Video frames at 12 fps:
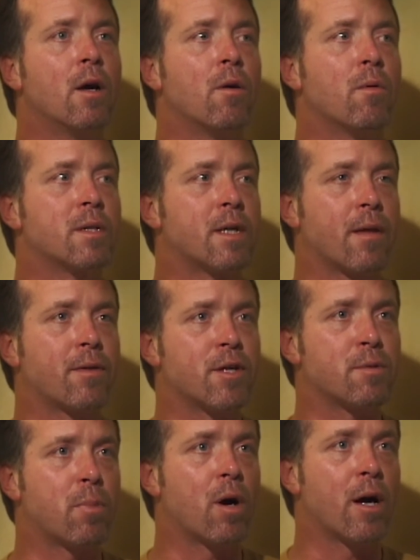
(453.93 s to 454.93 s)
was that
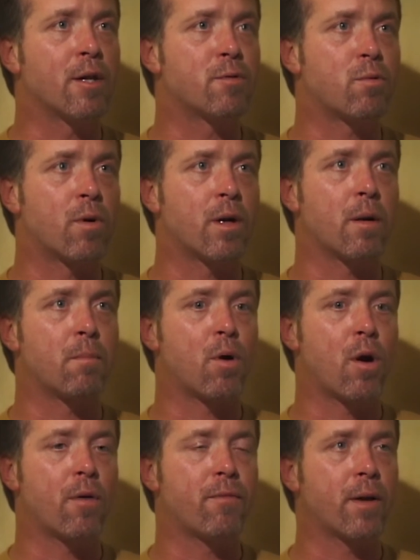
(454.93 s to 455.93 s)
these pods were in a
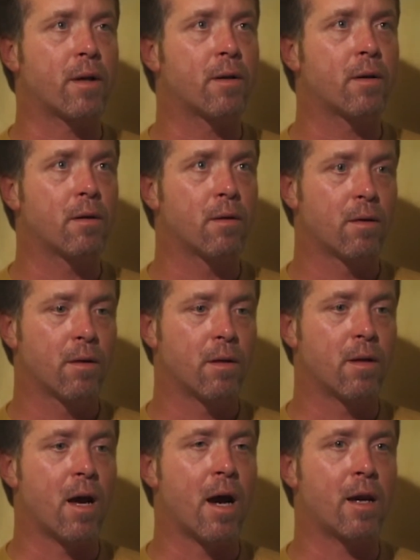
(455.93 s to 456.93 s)
perfect
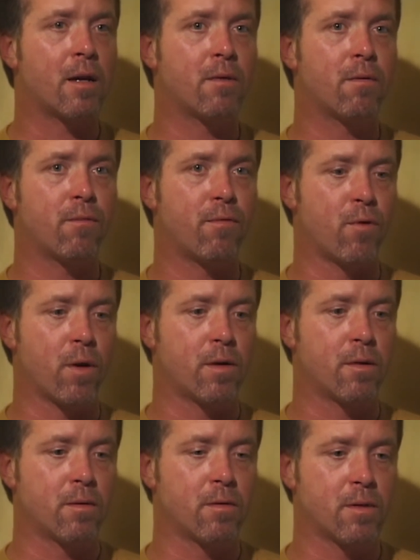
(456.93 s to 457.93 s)
nine foot
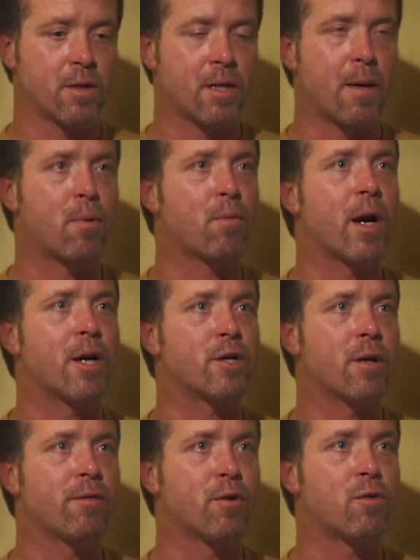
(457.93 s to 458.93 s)

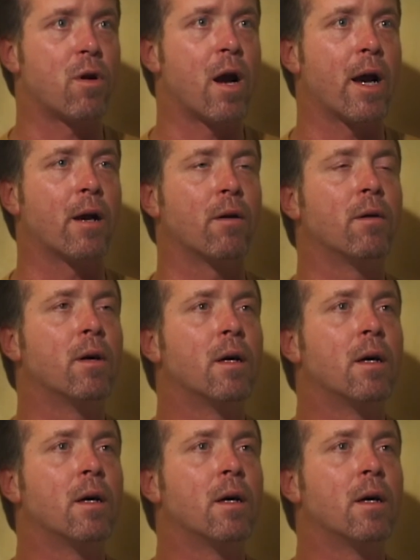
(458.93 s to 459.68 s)
separation of a triangle.